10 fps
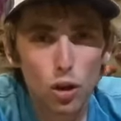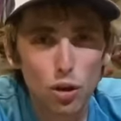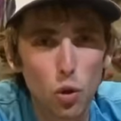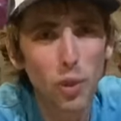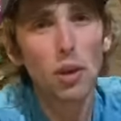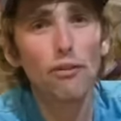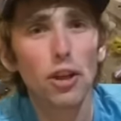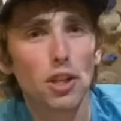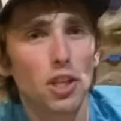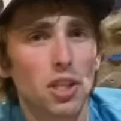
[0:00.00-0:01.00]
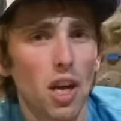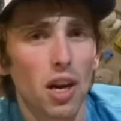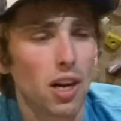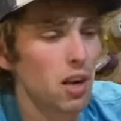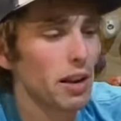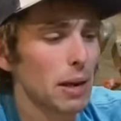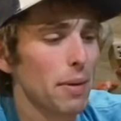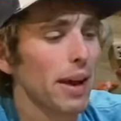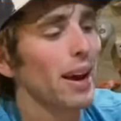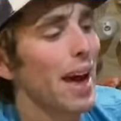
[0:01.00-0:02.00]
So when you first start
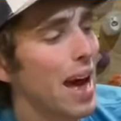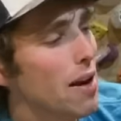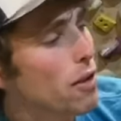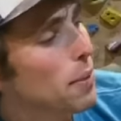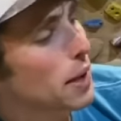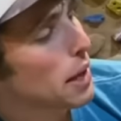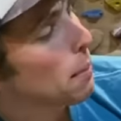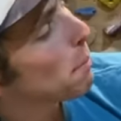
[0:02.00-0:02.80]
climbing, everybody